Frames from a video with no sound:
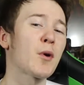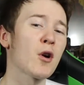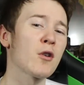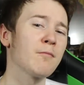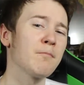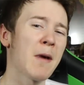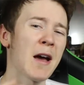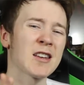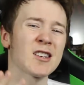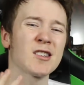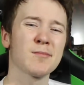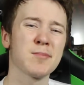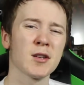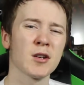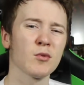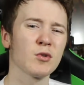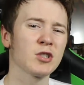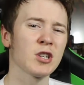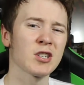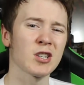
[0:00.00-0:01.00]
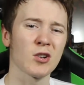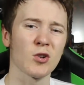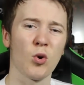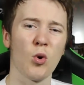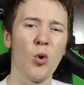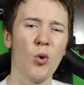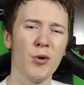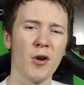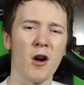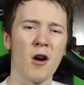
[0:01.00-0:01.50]
part, Master Splinter was just a
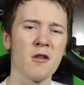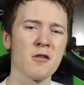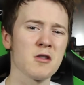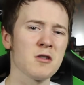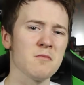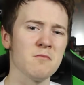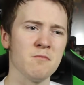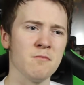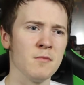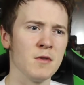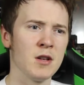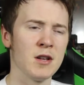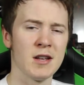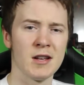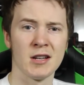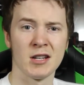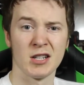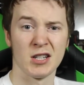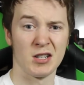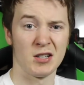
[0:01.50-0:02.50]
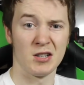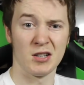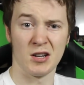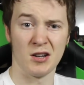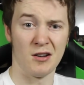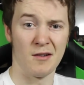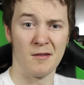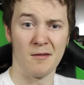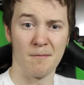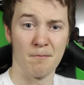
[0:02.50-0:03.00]
cold-hearted
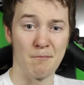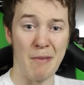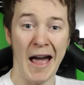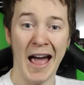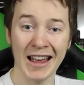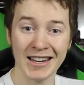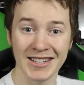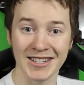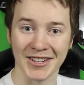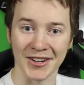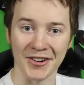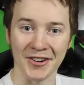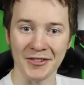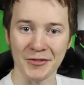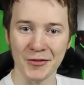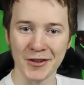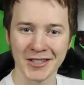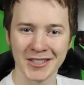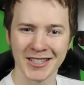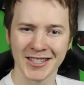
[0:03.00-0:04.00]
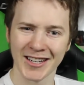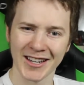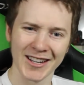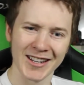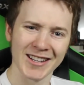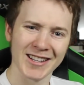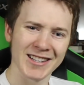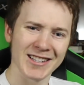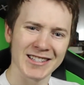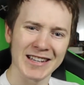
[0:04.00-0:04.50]
bastard, which
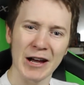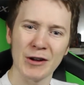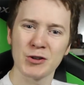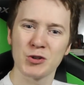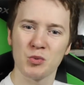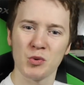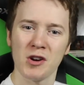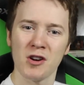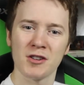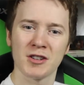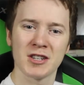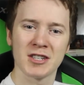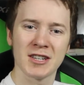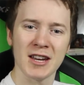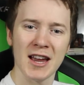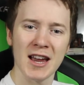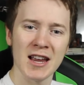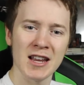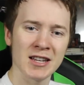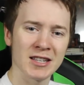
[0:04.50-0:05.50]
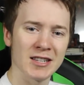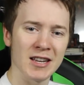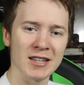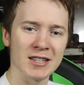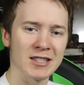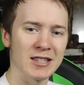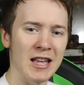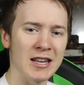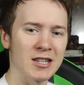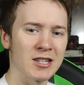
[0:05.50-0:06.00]
sounds weird to say
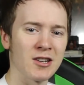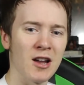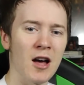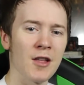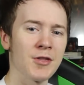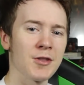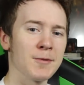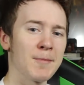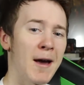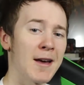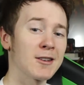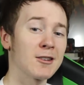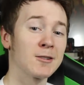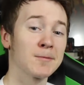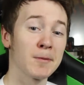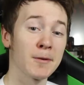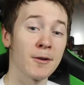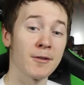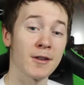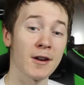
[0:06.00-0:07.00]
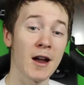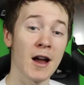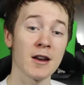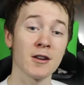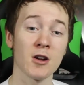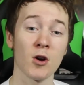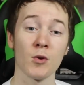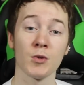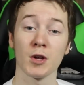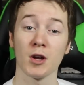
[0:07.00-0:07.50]
since that's not the Master Splinter that I
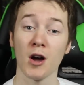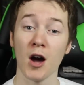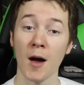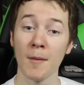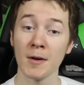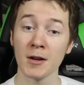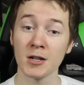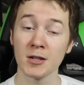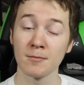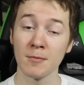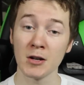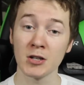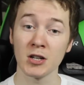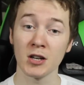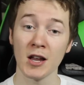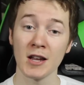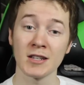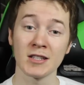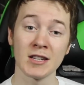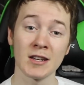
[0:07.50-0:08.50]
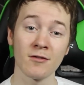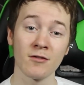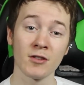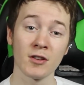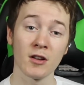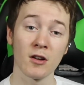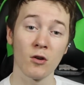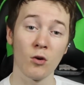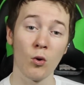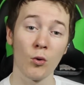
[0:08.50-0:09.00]
know in the comics, much less
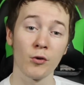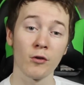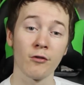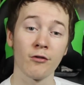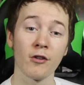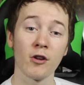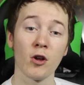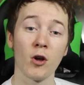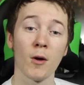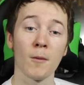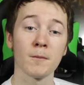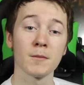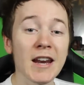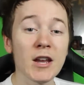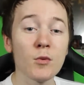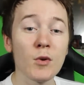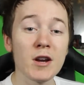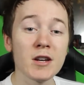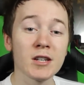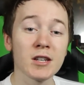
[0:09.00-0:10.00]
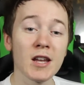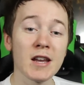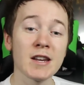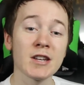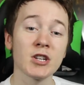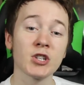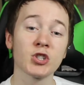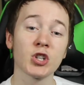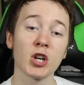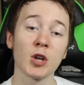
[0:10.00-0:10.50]
even the older film. Anyways,
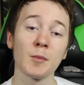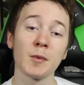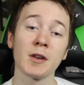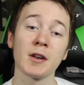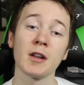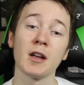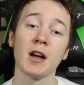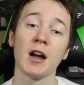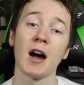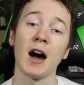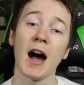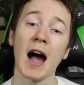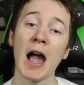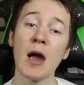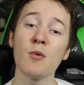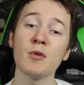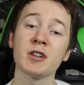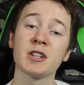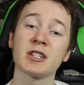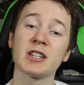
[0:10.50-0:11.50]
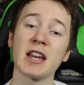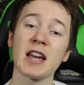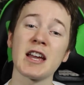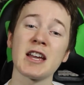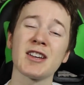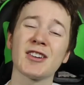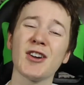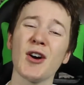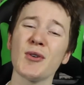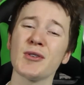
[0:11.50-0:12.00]
ladies and gentlemen, I would
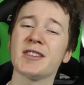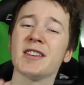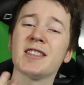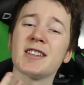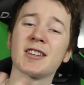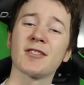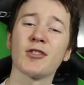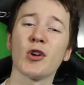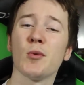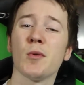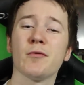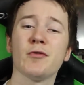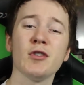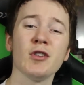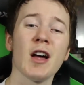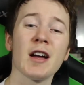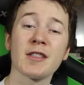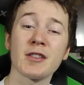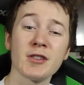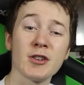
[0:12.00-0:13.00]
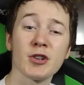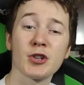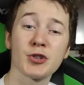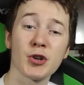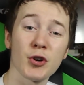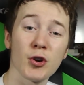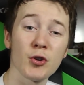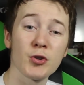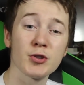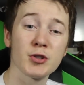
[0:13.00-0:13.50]
say go see this film. If you like the Ninja
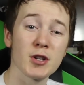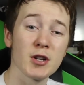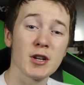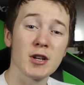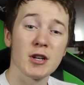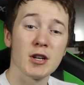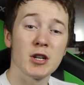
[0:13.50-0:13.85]
Turtles,